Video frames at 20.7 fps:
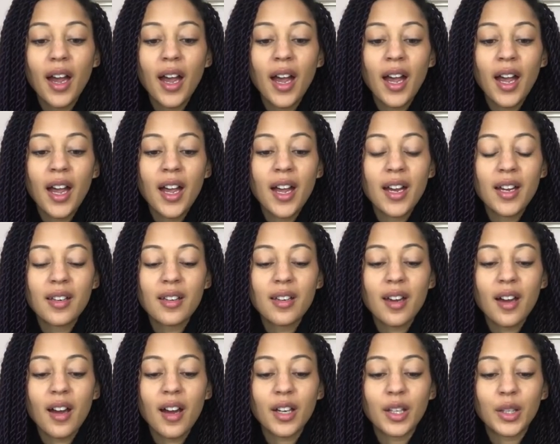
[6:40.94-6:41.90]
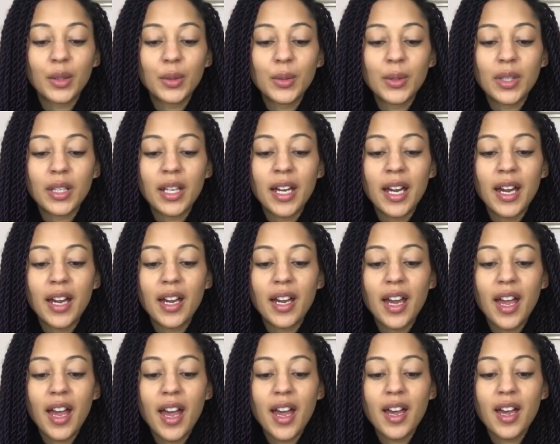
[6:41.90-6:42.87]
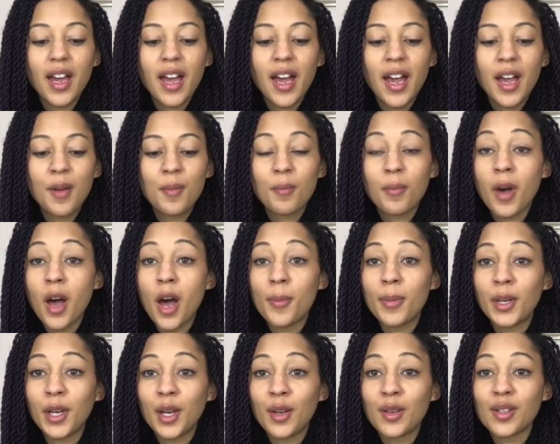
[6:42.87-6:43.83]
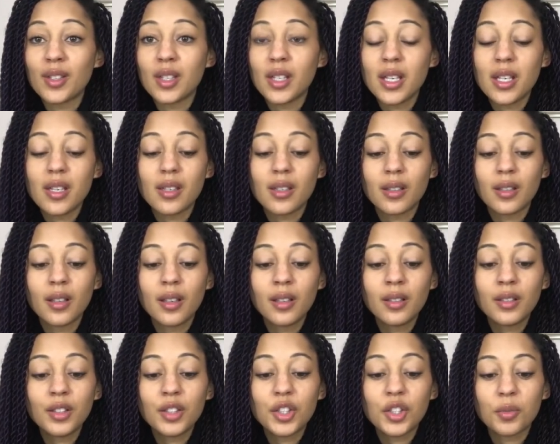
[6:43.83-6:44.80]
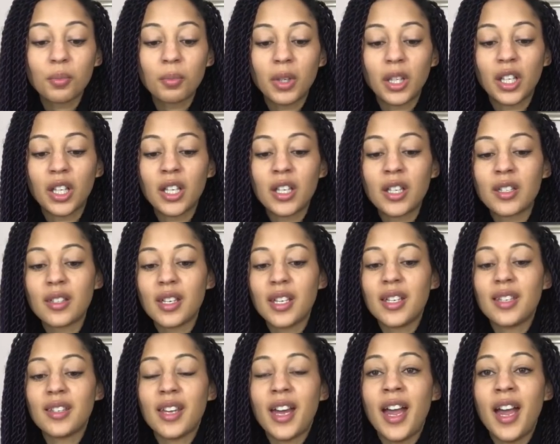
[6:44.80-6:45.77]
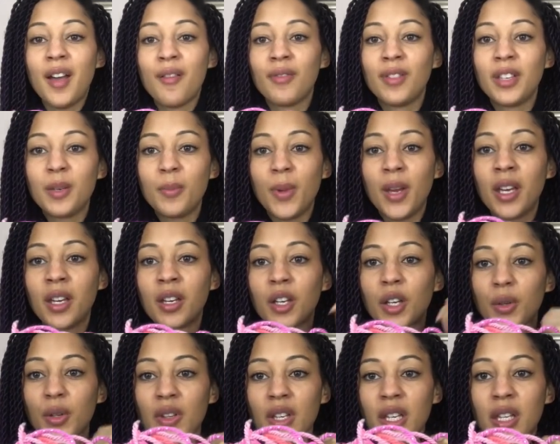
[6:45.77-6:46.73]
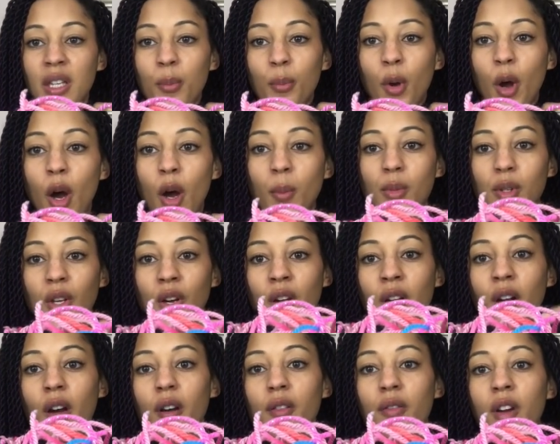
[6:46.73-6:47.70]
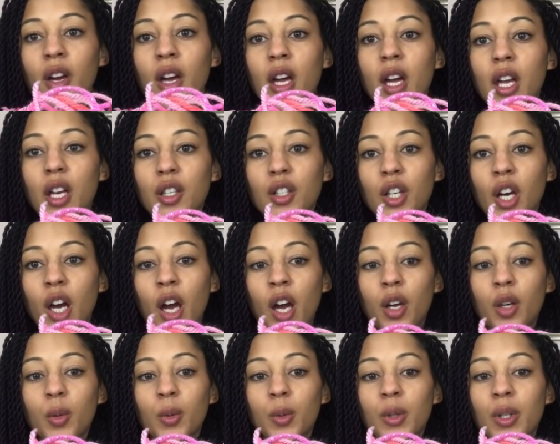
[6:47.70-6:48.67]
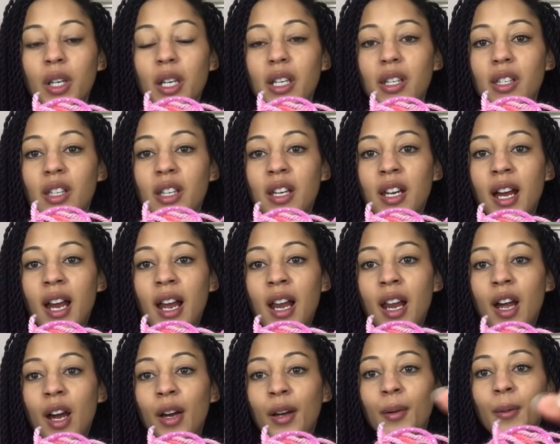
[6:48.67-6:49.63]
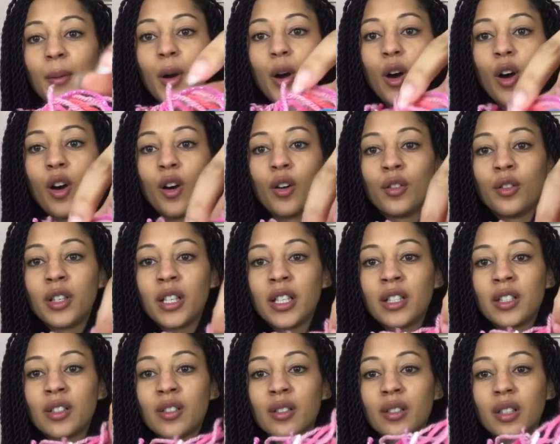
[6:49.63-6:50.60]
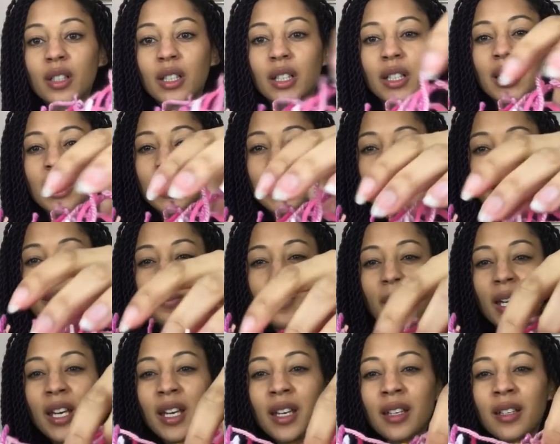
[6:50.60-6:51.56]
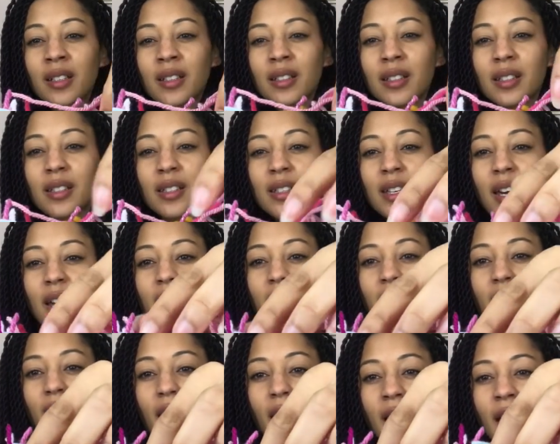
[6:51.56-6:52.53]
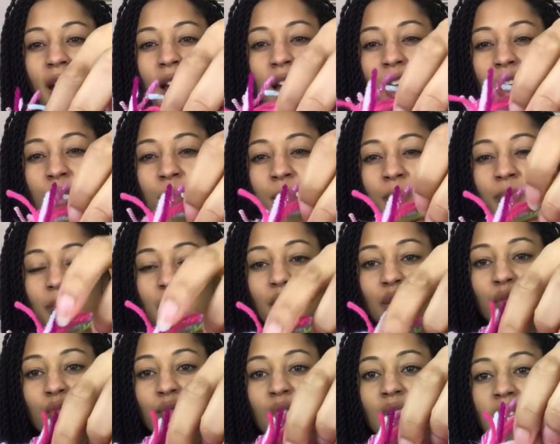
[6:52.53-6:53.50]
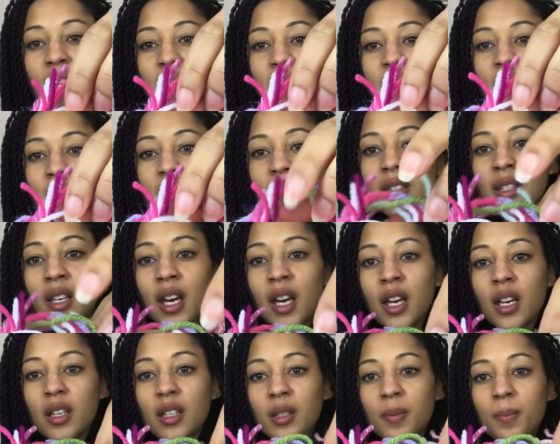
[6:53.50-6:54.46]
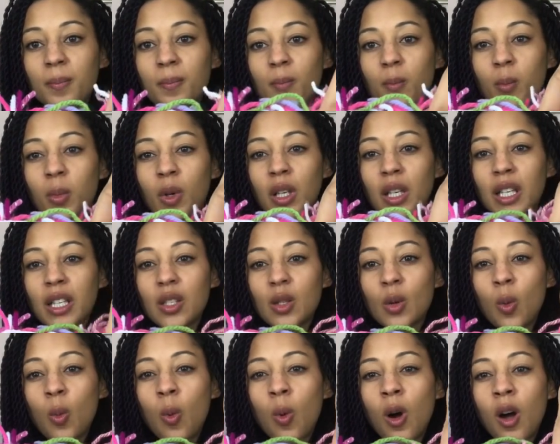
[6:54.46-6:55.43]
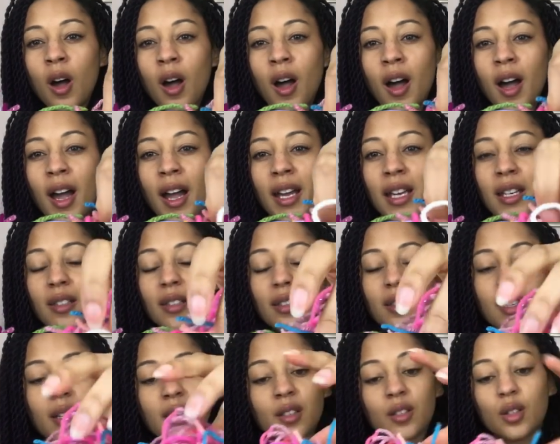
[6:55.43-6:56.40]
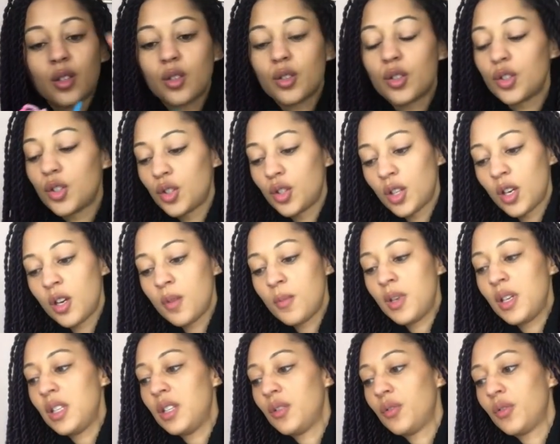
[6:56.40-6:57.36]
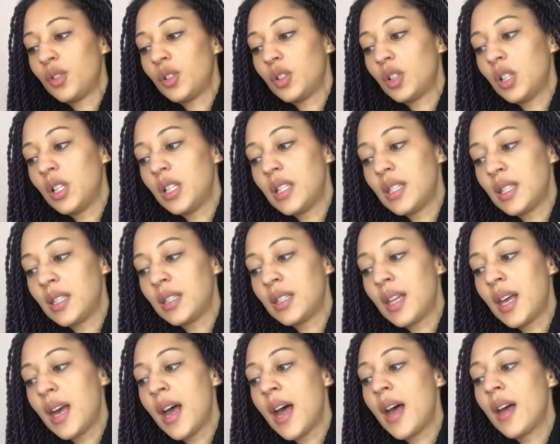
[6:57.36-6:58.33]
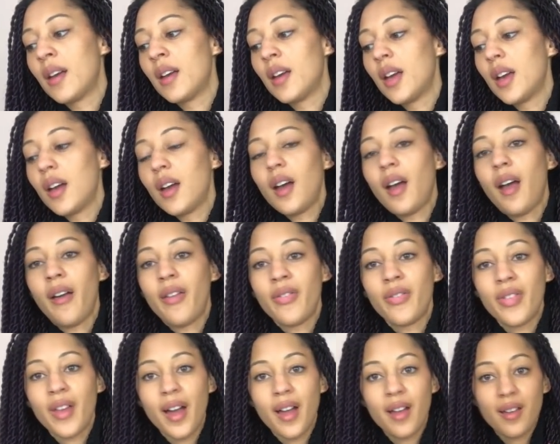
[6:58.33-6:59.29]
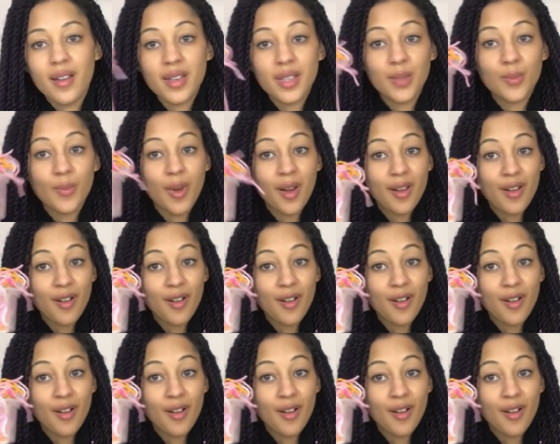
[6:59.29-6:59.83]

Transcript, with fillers: and I called it um, Barbie Goes to Easter Lunch because it's heavily pink within the pops of turquoise, yellow, orange, glitter pinks, um, greens, there's glitter white, there's so many different colours in there and that is my